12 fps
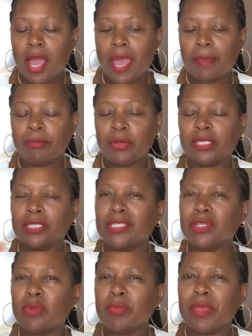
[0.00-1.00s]
I put a
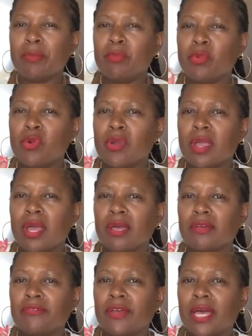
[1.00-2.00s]
little bit more
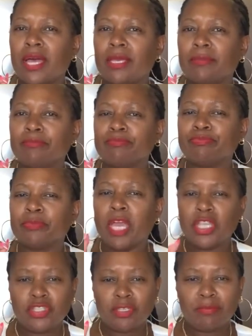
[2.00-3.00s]
of
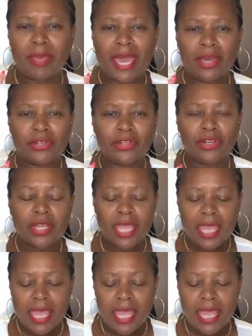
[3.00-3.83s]
onion powder,